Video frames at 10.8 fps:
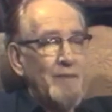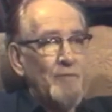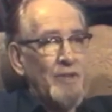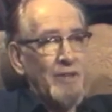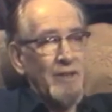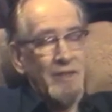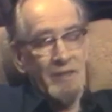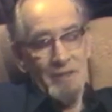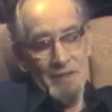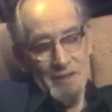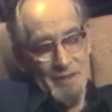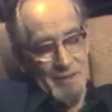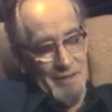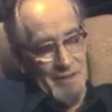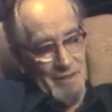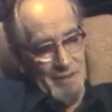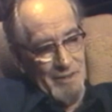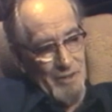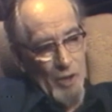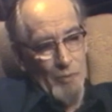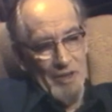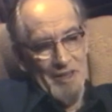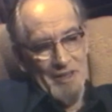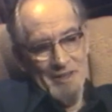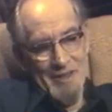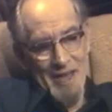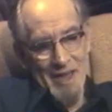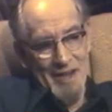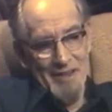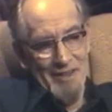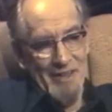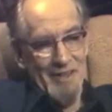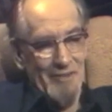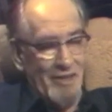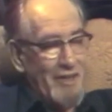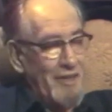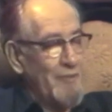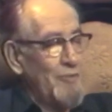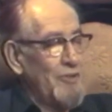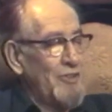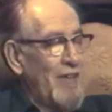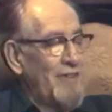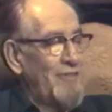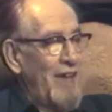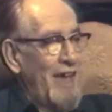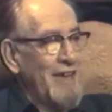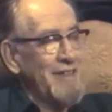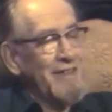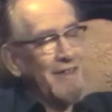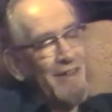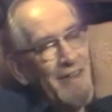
because nobody had anything that could compute that fast,